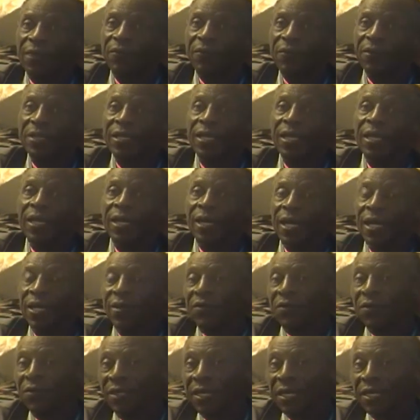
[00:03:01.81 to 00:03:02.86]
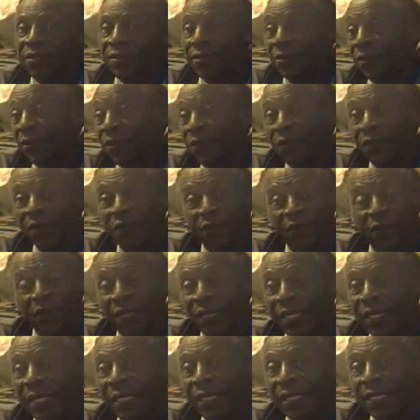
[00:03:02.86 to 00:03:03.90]
different. Or don't answer, no.
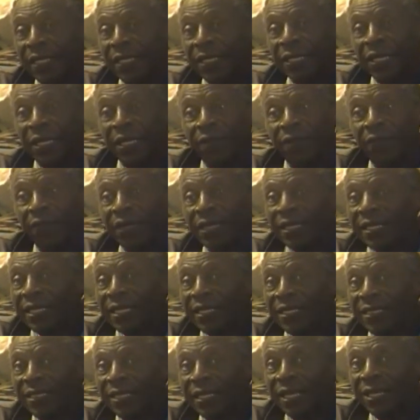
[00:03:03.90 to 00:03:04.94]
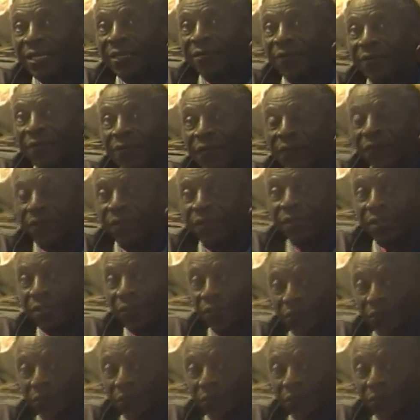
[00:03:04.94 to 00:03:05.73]
What they said to us,